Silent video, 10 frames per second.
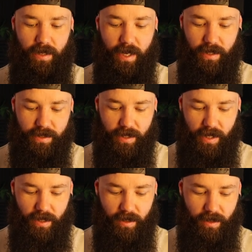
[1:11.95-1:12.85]
yeah, let's
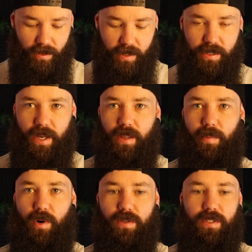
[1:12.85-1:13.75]
get this out of the
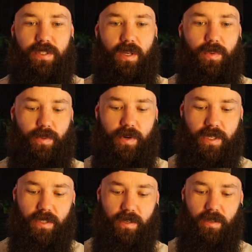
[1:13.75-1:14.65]
box and see what we're
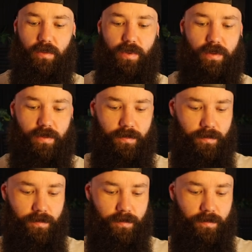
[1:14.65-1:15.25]
actually dealing with.